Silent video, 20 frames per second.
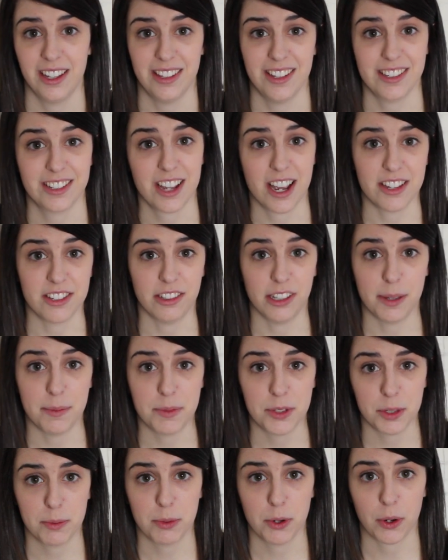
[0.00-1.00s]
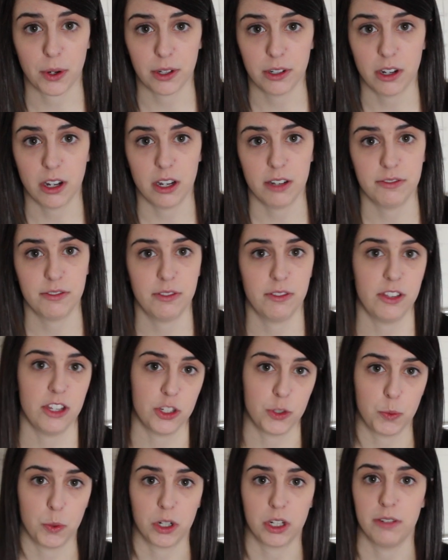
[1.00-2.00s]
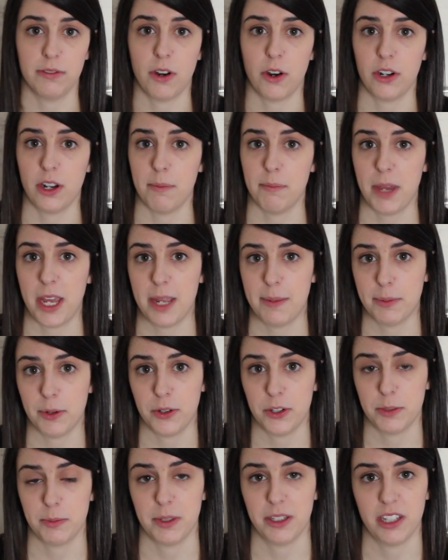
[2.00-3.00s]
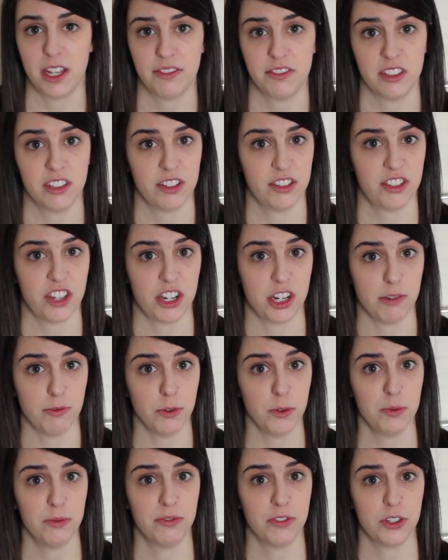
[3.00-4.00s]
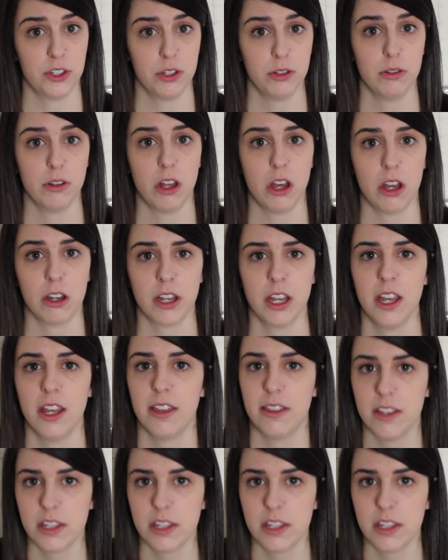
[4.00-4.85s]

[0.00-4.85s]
This guy's limbs are broken off, this work of art on paper has been left in a sunny room for too long,